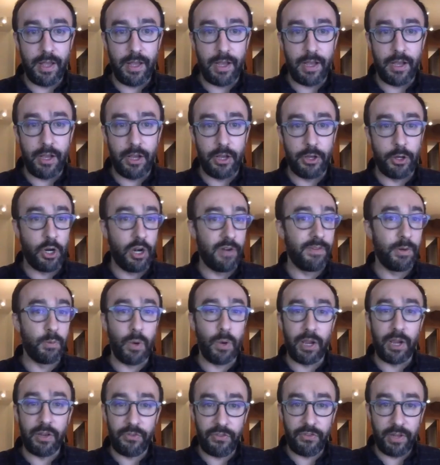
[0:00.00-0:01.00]
uh, on harvey
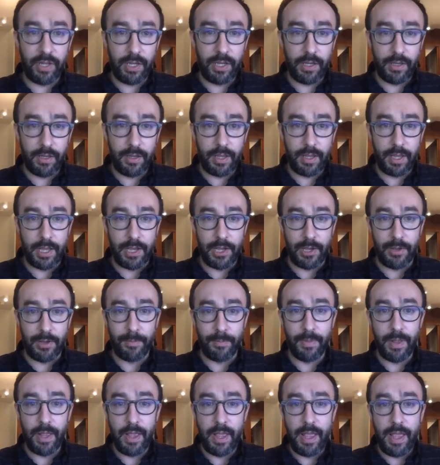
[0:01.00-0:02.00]
weinstein
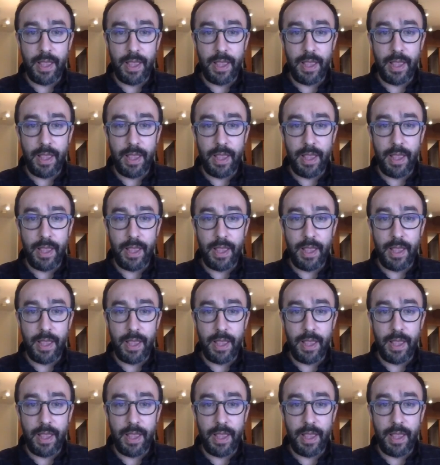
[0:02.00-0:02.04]
um,